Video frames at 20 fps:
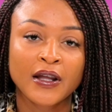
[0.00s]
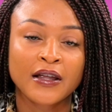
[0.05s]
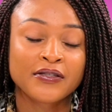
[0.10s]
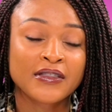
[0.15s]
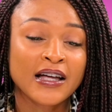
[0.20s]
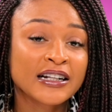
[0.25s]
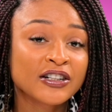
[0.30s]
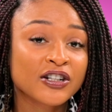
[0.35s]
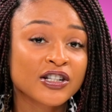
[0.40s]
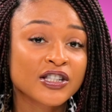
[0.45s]

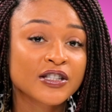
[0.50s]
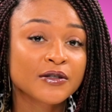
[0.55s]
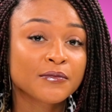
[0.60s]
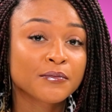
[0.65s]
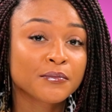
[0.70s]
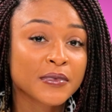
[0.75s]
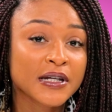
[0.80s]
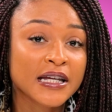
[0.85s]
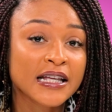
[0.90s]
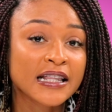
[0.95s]
That
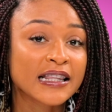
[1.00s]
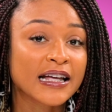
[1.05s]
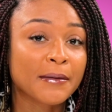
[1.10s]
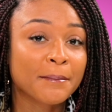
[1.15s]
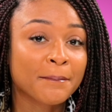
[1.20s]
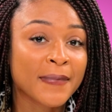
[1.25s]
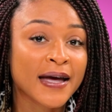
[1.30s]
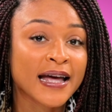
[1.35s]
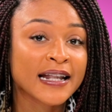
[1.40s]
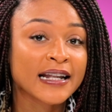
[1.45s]
doesn't mean
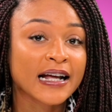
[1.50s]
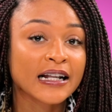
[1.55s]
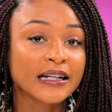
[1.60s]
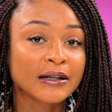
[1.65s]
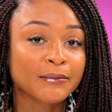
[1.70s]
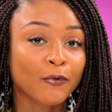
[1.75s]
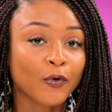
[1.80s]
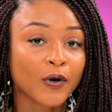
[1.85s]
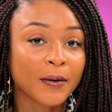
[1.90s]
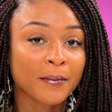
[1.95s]
that men
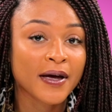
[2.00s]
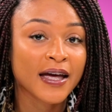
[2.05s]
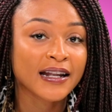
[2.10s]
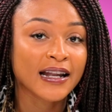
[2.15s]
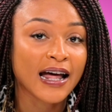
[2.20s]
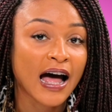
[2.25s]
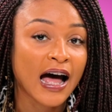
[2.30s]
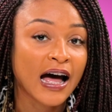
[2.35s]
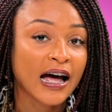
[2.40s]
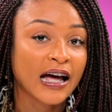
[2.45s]
and
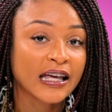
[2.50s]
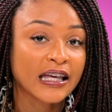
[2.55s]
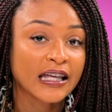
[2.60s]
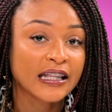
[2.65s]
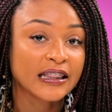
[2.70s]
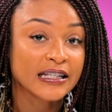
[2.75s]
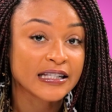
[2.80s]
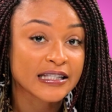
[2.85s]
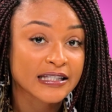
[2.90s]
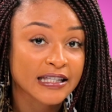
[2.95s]
women are
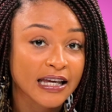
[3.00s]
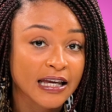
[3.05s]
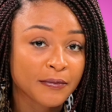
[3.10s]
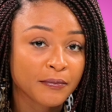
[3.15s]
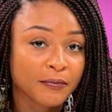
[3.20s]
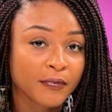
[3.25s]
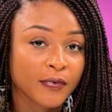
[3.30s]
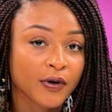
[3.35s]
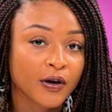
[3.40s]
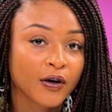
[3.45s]
the
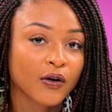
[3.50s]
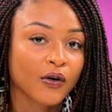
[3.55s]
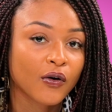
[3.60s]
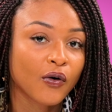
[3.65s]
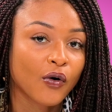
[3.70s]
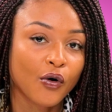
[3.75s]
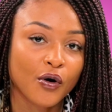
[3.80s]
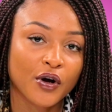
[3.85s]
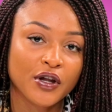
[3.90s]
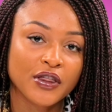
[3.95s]
same
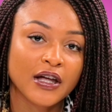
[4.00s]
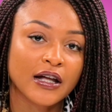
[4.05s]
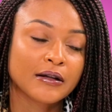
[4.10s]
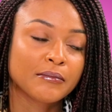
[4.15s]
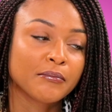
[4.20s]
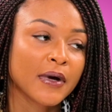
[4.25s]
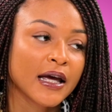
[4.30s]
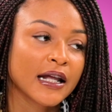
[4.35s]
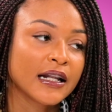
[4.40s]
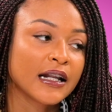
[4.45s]
or
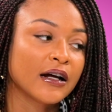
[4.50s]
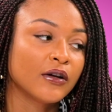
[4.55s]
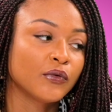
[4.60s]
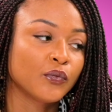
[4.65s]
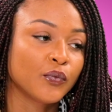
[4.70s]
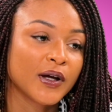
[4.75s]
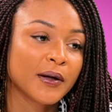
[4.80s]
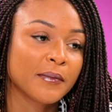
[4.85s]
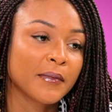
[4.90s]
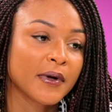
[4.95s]
that men
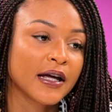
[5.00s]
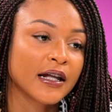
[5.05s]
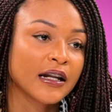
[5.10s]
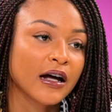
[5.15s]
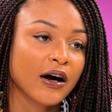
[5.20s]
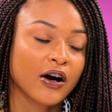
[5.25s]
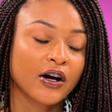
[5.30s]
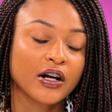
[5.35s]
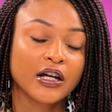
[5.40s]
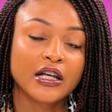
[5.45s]
and
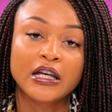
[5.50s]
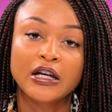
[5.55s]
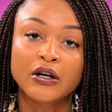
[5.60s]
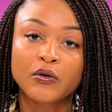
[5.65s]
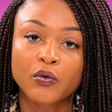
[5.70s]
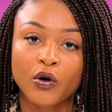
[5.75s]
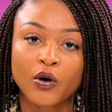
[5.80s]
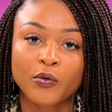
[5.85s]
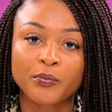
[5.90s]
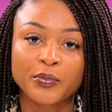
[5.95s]
women are
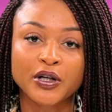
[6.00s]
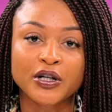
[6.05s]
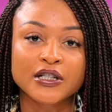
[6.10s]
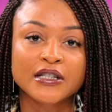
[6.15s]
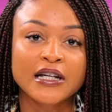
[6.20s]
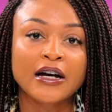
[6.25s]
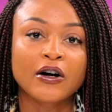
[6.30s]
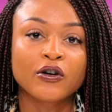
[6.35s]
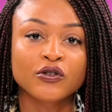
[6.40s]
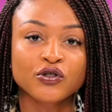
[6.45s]
equal,
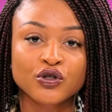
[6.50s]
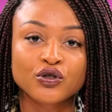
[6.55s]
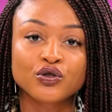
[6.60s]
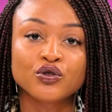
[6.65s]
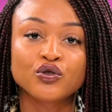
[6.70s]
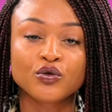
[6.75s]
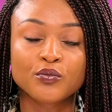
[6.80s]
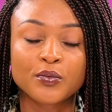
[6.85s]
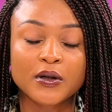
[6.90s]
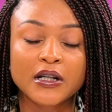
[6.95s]
because I also
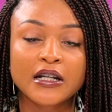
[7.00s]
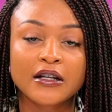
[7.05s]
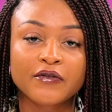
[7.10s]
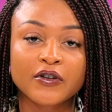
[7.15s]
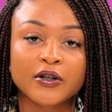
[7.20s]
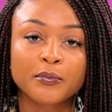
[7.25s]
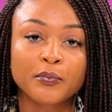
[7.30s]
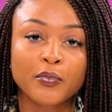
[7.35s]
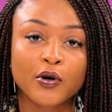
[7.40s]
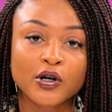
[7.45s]
do believe
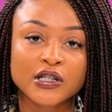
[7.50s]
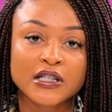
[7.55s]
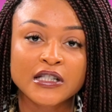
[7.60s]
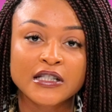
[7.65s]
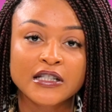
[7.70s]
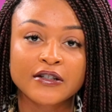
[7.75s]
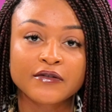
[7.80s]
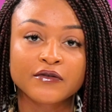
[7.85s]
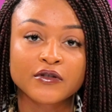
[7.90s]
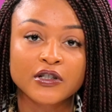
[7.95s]
in
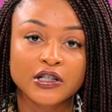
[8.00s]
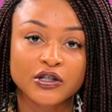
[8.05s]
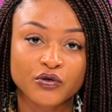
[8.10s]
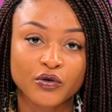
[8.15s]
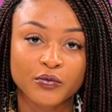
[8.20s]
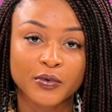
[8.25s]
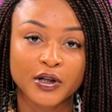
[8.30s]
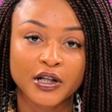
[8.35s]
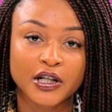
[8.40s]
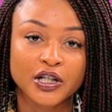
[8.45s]
positive
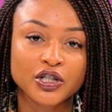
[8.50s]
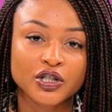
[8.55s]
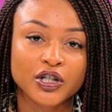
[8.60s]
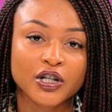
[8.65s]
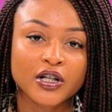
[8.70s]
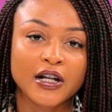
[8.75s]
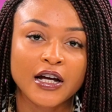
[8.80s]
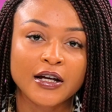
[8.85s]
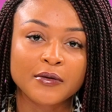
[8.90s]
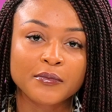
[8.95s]

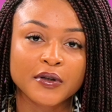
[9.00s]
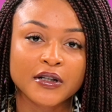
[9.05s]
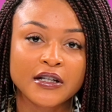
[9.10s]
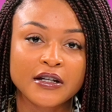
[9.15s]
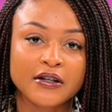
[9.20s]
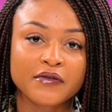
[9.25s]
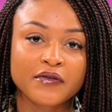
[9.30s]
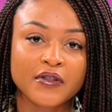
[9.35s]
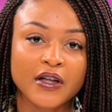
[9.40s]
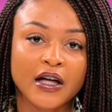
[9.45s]
discrimination. I
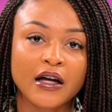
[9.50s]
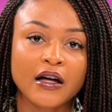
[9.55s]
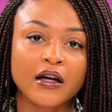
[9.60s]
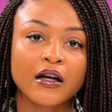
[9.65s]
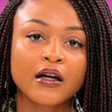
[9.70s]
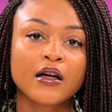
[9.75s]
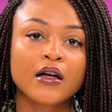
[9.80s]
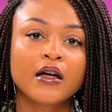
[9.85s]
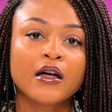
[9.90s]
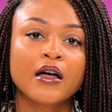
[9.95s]
believe
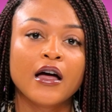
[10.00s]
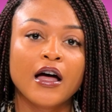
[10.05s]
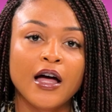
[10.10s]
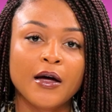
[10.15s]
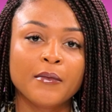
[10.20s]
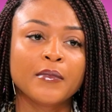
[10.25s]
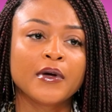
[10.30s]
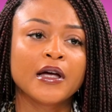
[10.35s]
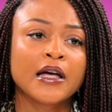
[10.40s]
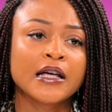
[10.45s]
that
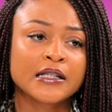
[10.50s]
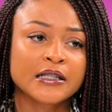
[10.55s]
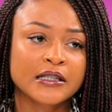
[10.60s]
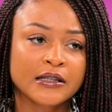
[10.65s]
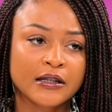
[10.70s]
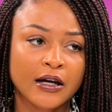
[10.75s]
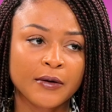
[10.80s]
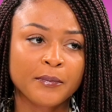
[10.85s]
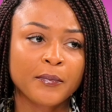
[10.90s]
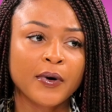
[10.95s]

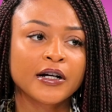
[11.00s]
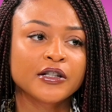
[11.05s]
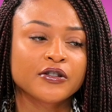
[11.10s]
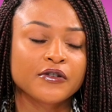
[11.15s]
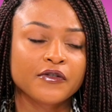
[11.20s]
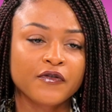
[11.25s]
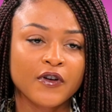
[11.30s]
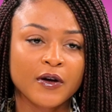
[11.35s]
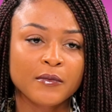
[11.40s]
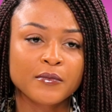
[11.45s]
is a part
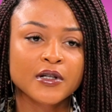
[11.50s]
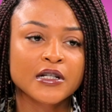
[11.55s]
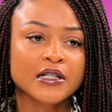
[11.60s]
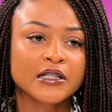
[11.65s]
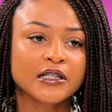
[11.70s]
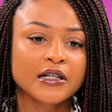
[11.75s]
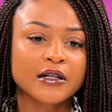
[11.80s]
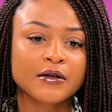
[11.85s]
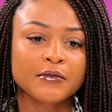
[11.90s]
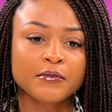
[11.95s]
of
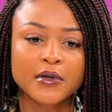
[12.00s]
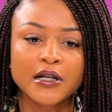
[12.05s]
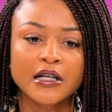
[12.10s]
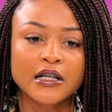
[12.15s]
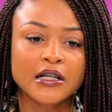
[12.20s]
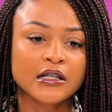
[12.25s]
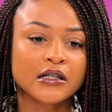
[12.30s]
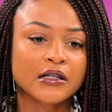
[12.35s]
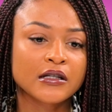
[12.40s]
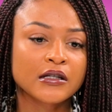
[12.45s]
feminism
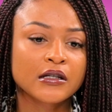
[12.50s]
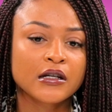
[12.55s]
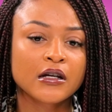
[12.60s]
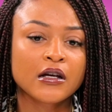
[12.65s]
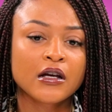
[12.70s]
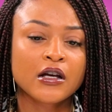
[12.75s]
is